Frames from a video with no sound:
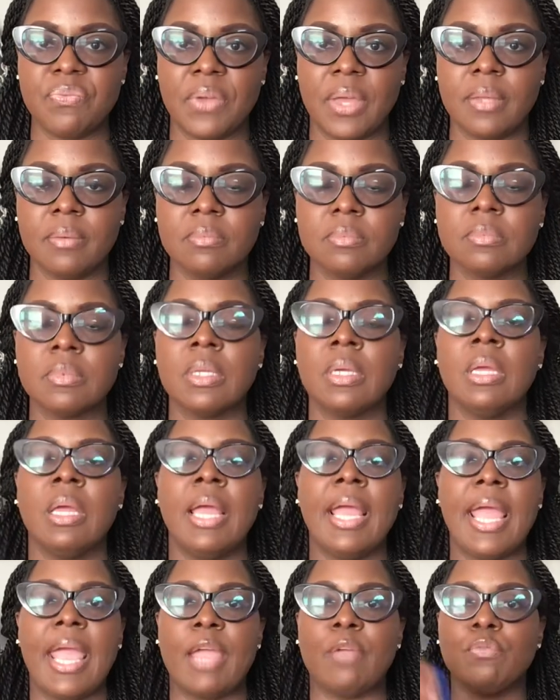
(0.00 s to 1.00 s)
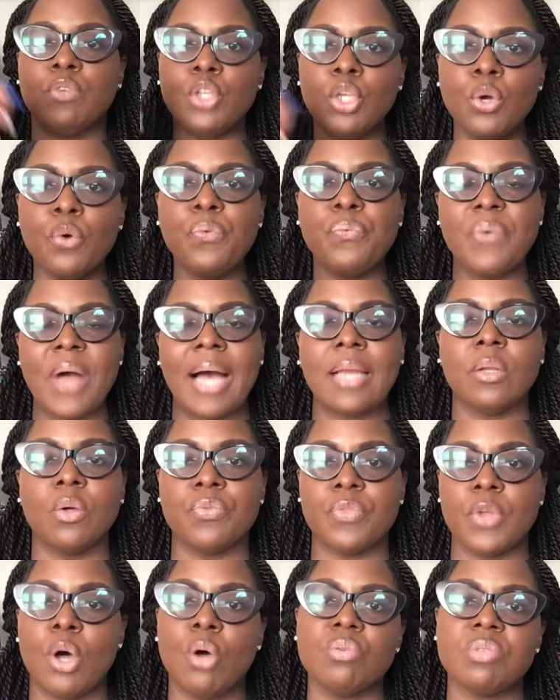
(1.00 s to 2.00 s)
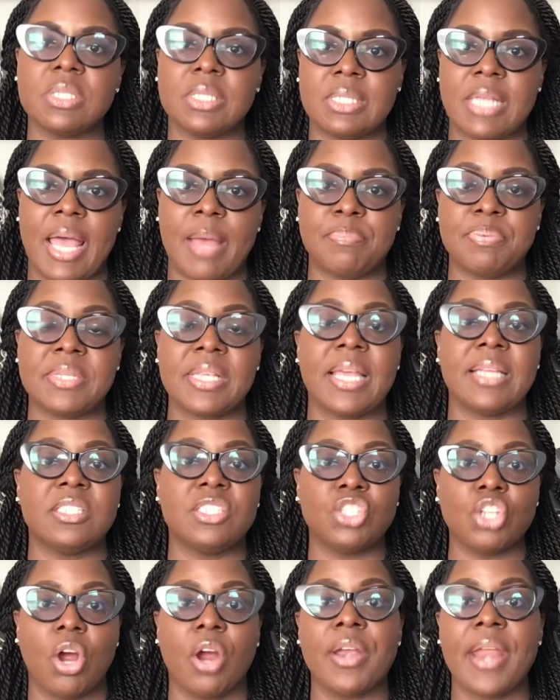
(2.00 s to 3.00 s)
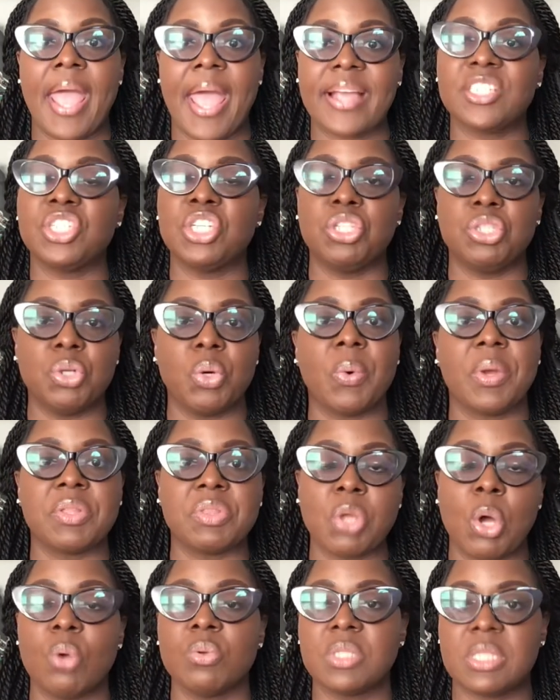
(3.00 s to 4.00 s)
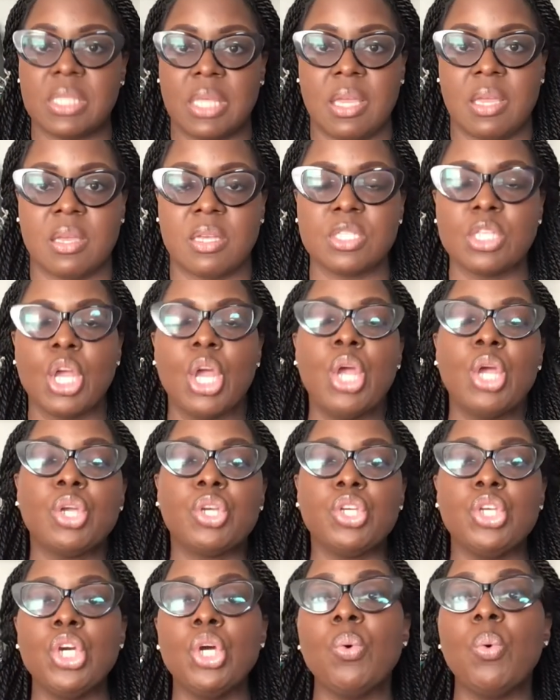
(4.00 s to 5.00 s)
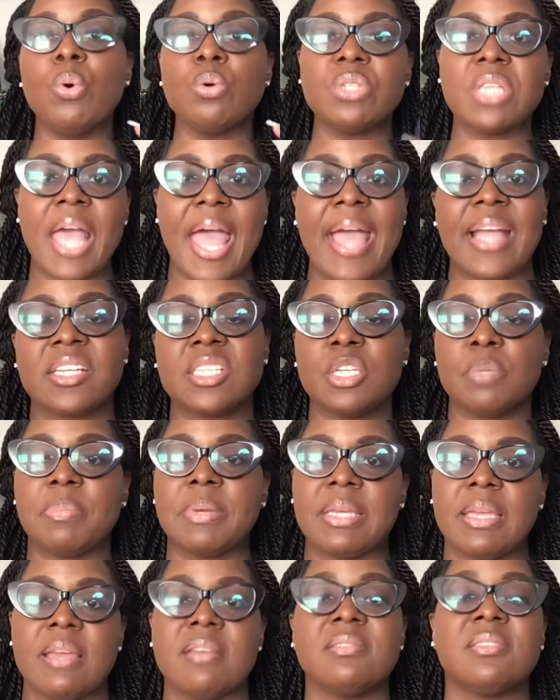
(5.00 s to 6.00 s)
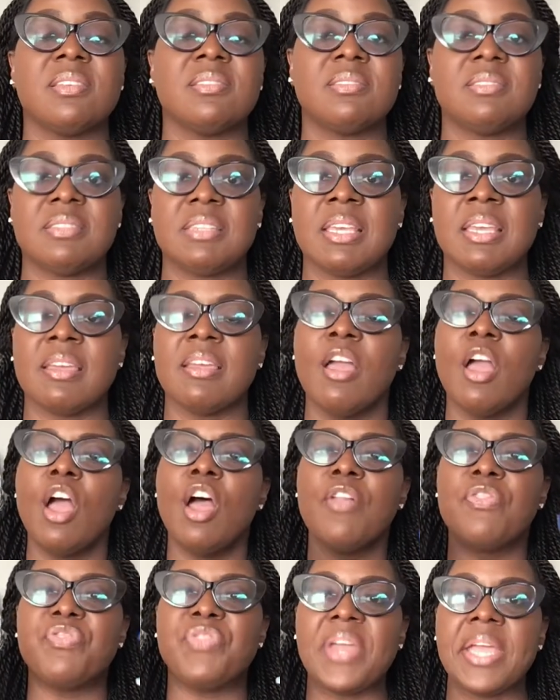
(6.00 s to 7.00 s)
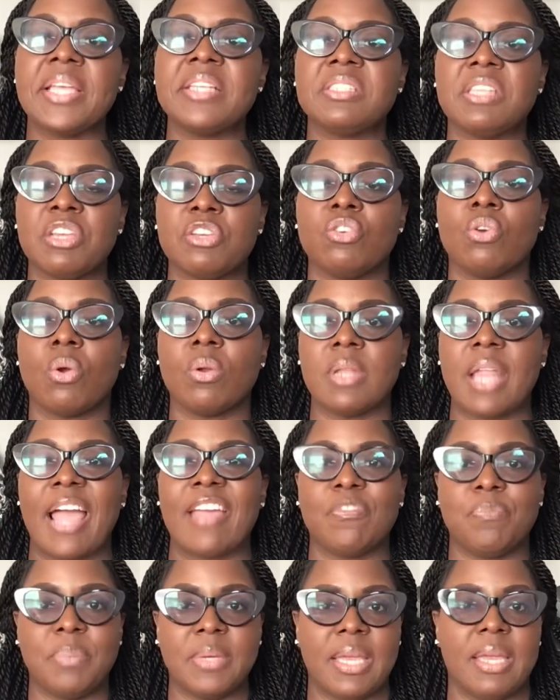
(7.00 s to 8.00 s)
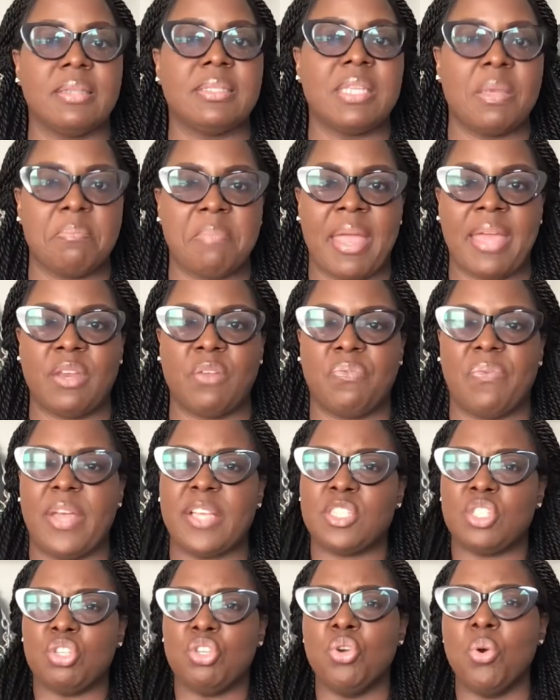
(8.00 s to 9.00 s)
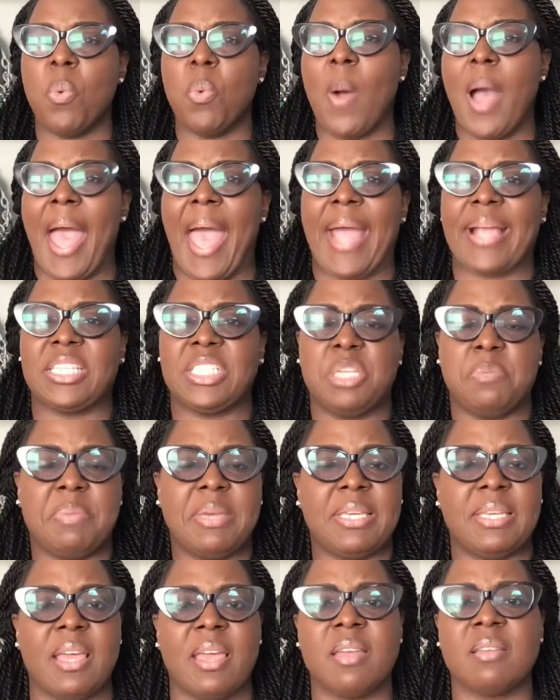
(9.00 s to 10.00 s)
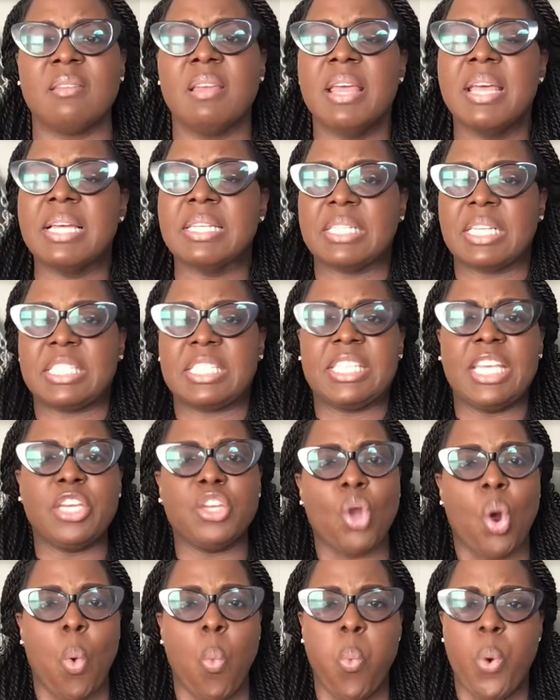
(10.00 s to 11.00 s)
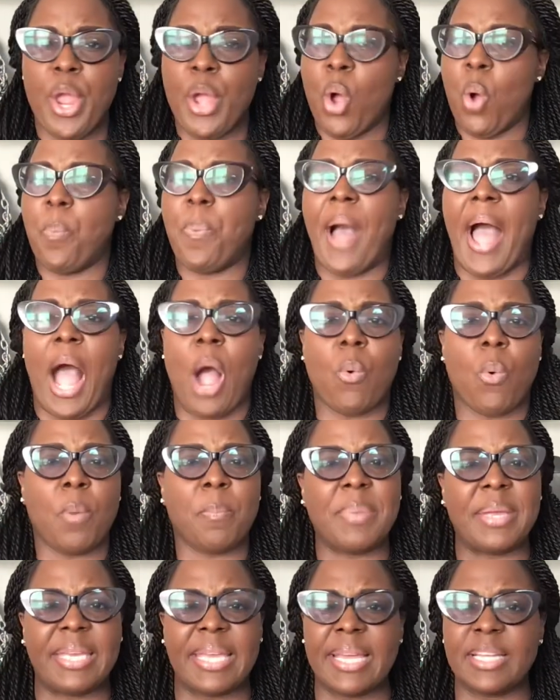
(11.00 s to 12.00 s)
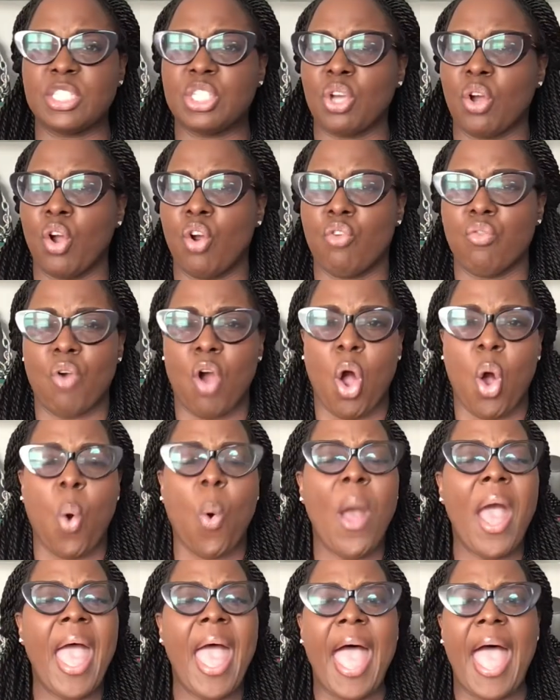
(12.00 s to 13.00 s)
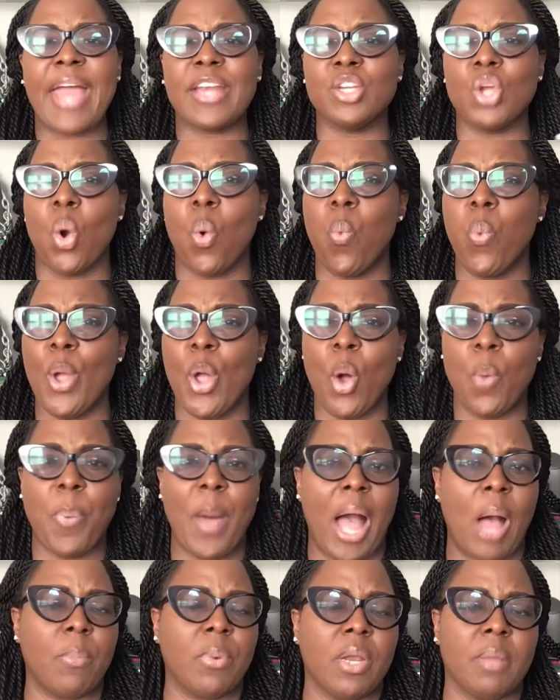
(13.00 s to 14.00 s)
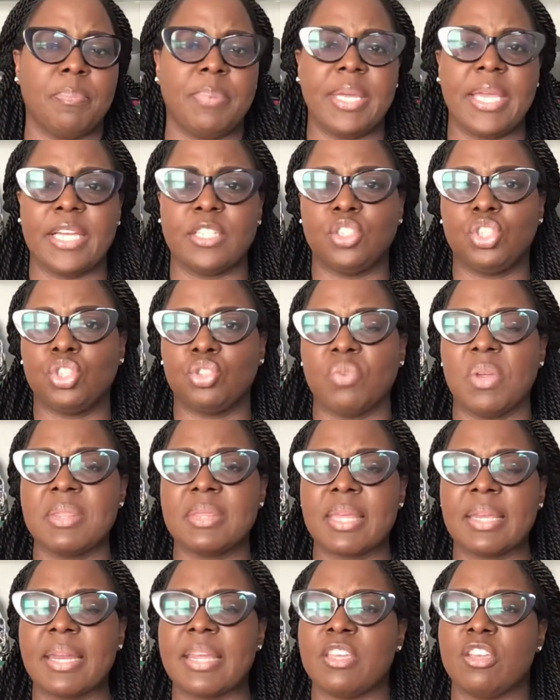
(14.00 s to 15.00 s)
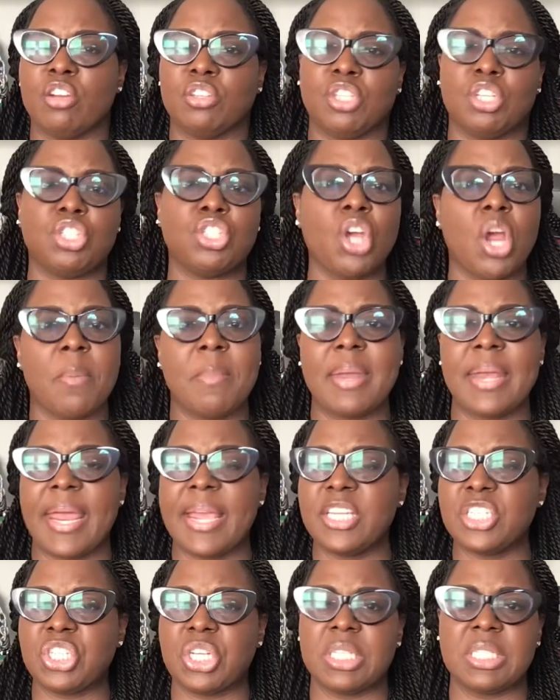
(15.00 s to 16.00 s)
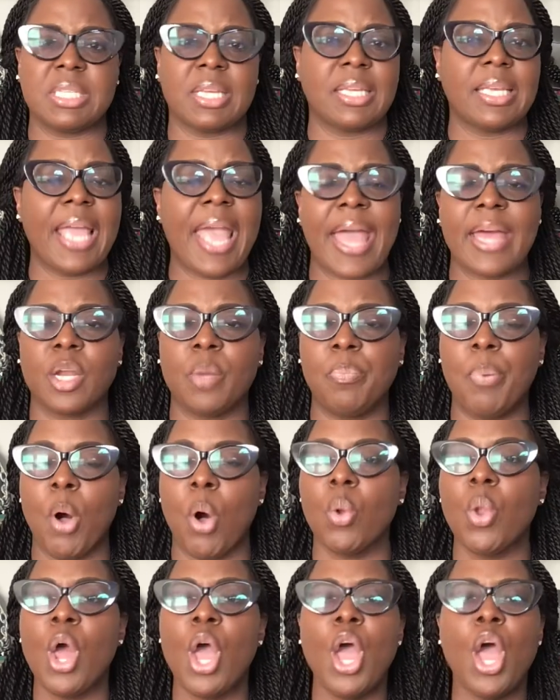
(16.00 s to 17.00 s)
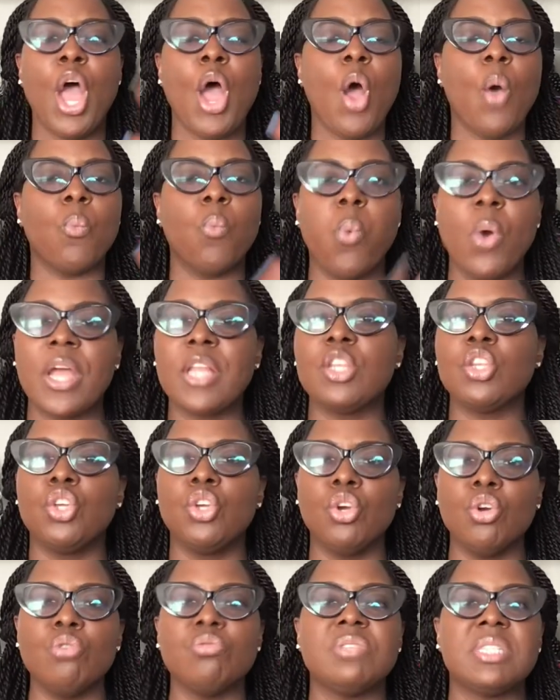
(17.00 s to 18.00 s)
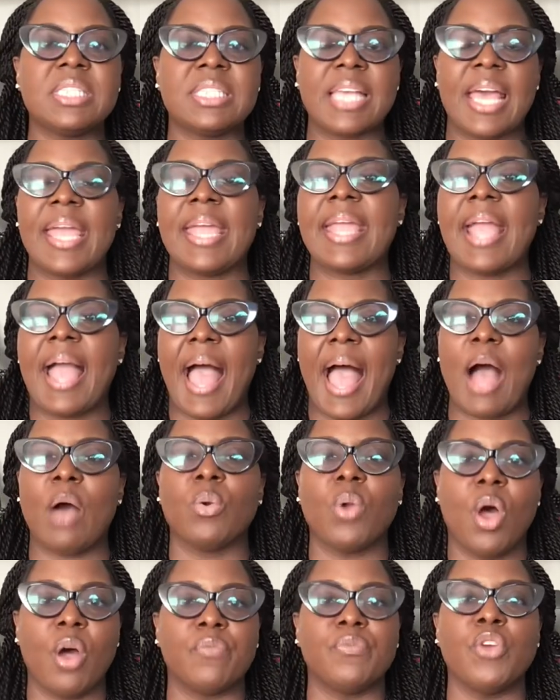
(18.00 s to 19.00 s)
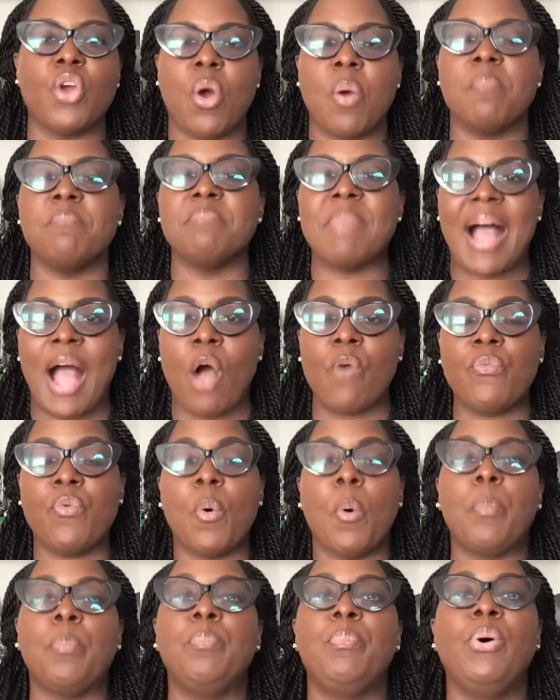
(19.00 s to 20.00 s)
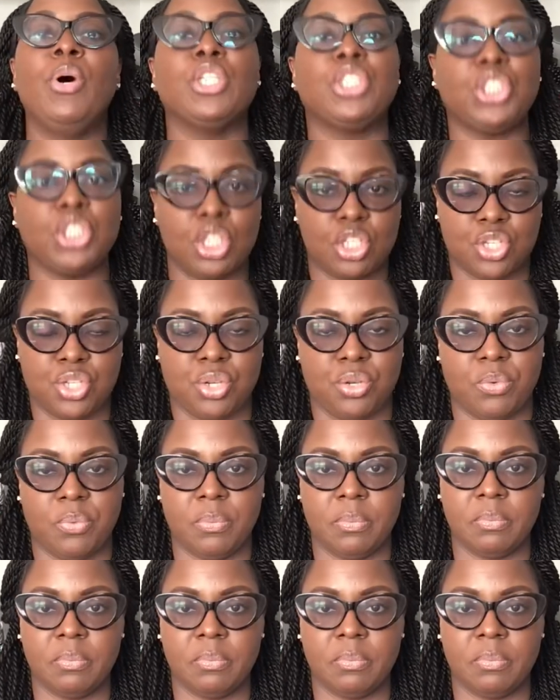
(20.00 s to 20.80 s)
it. If you follow those steps and start actually doing those things, you will actually begin to see things in your life begin to manifest. You will actually begin to see your willpower begin to grow and your willpower to be strengthened and your determination to catapult. What you say out of your mouth pushes you.